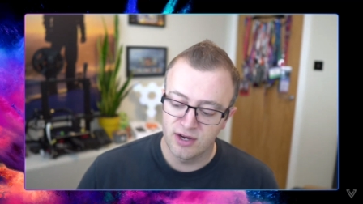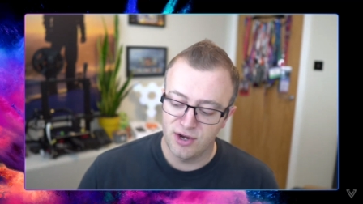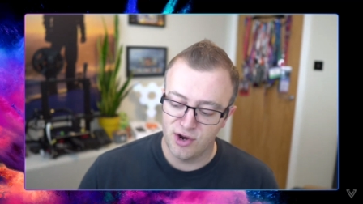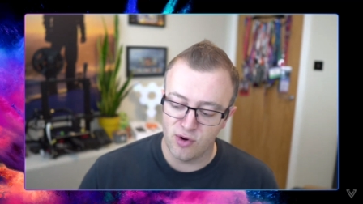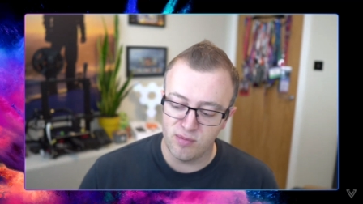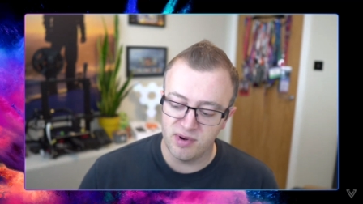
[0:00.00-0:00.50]

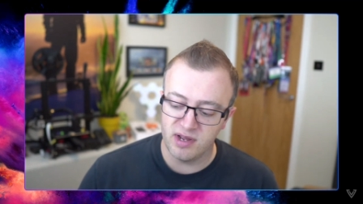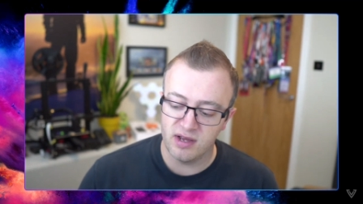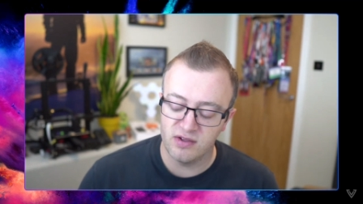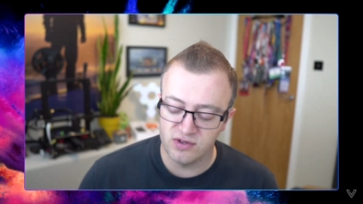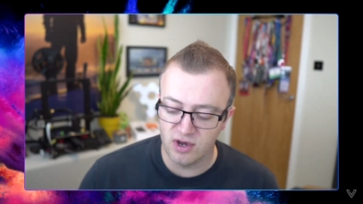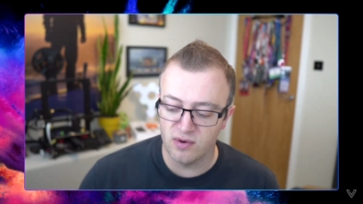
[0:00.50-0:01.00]

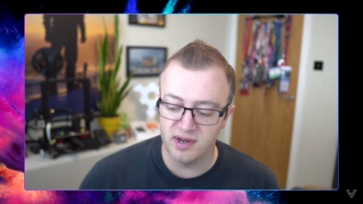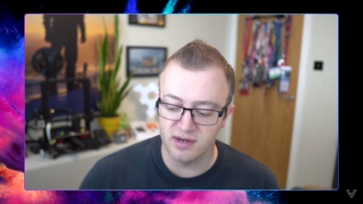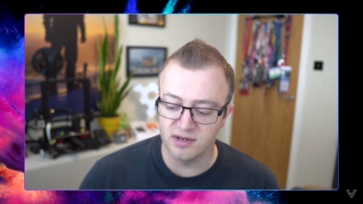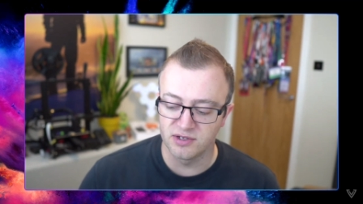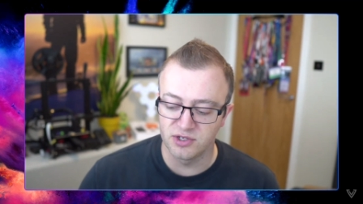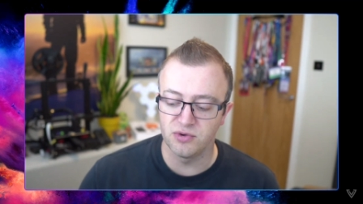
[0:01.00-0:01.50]
nobody is
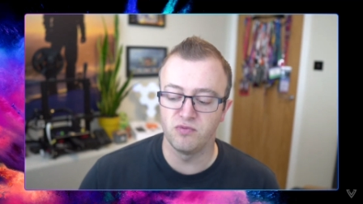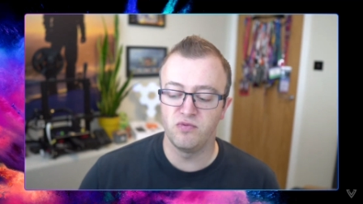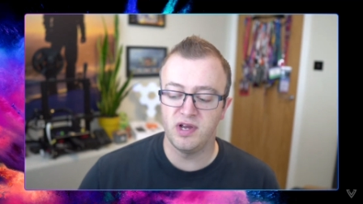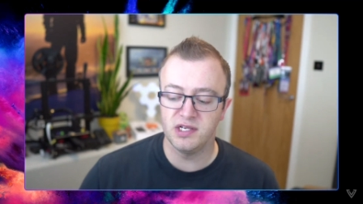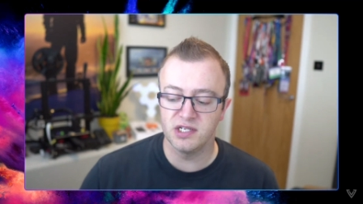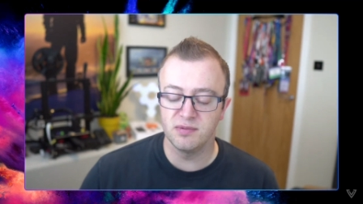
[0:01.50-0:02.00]
going to
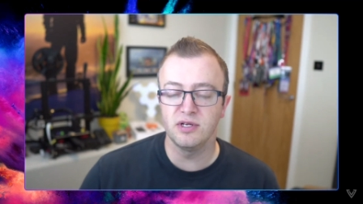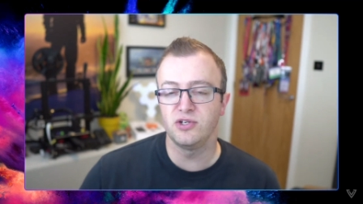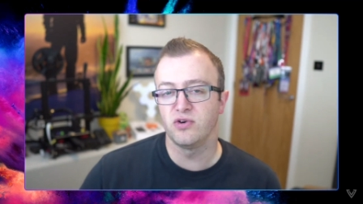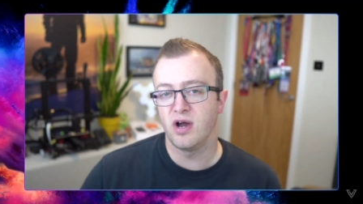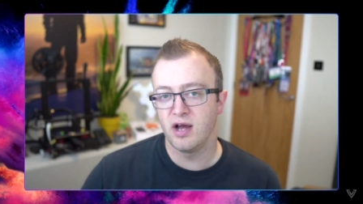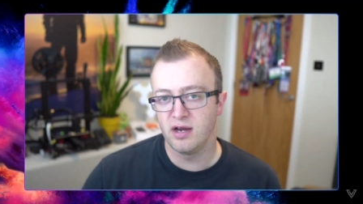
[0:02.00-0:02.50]
reasonably
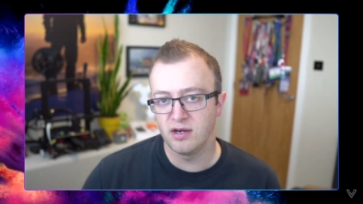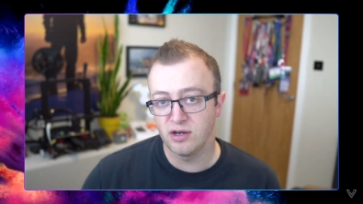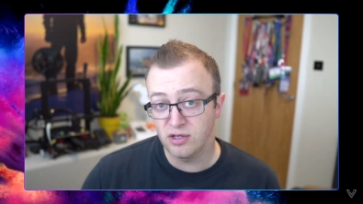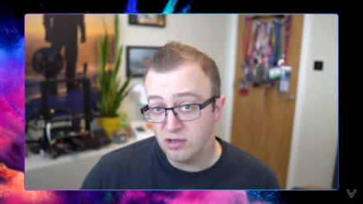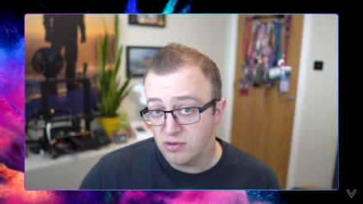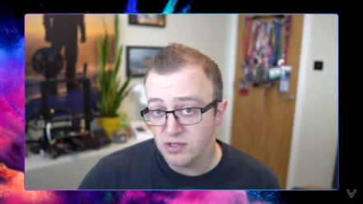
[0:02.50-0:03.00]
try and
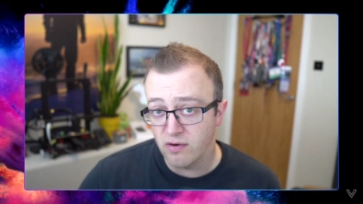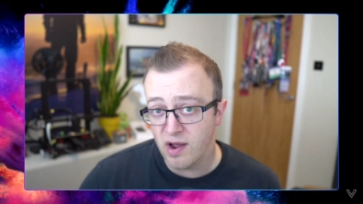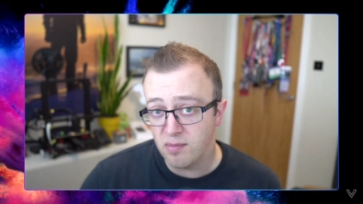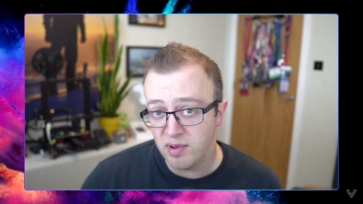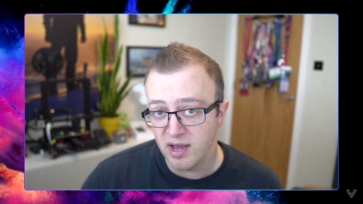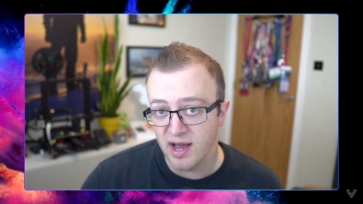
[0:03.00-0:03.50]
use our
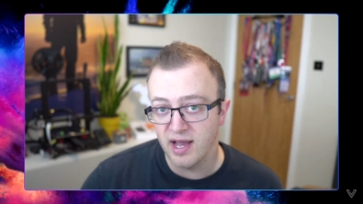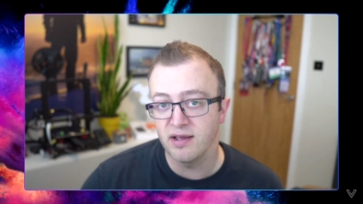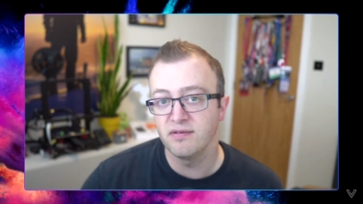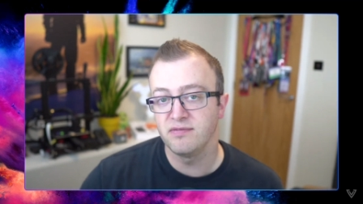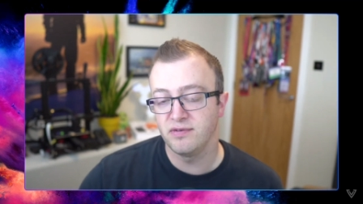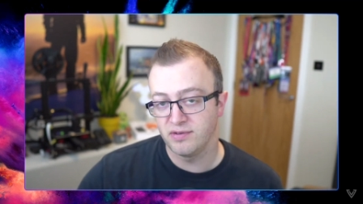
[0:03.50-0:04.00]

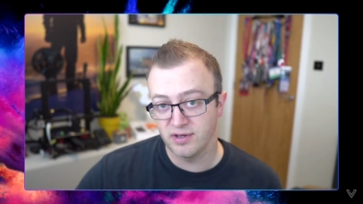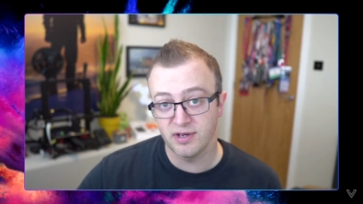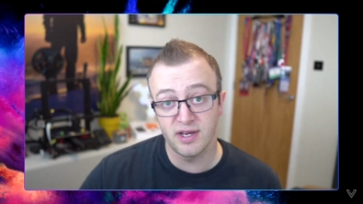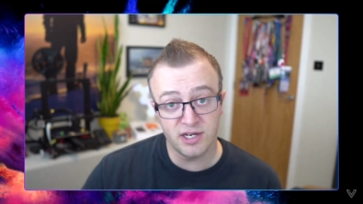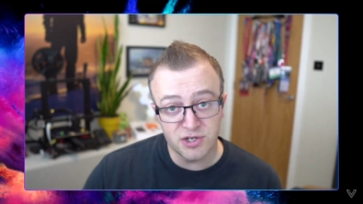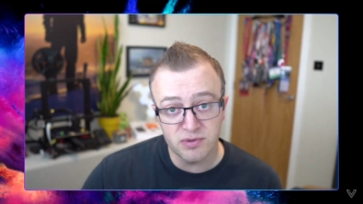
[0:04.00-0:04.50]
API for
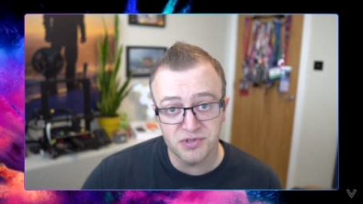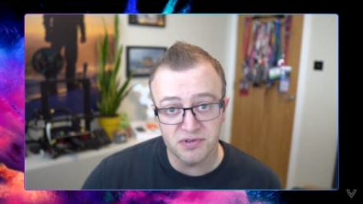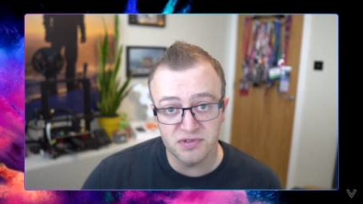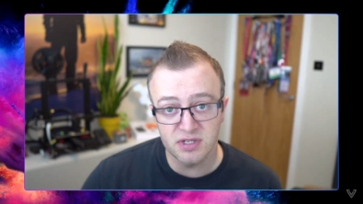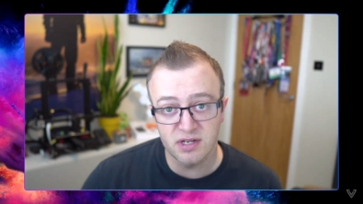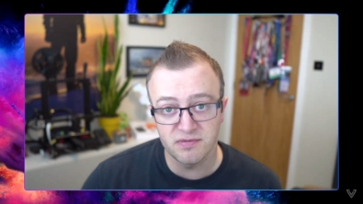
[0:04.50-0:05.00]
the issuance
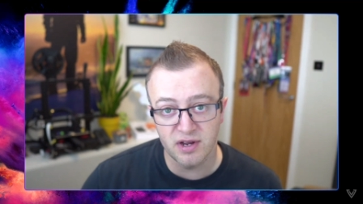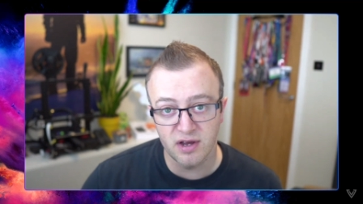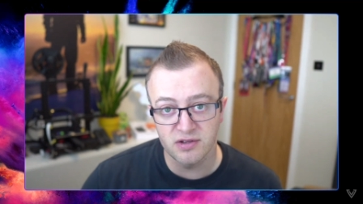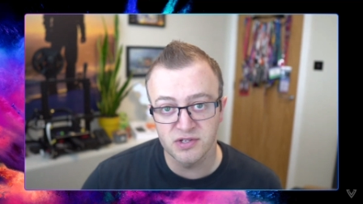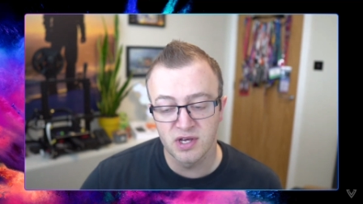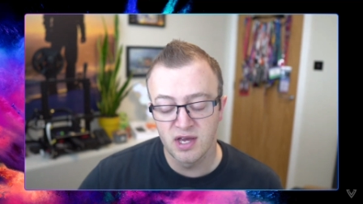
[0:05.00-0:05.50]
of
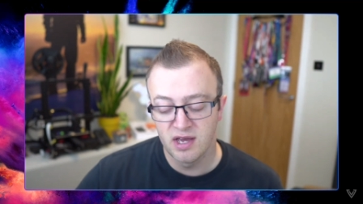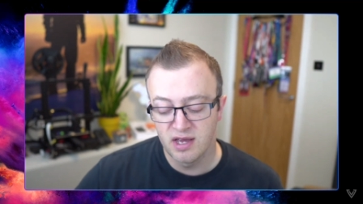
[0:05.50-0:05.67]
certificates.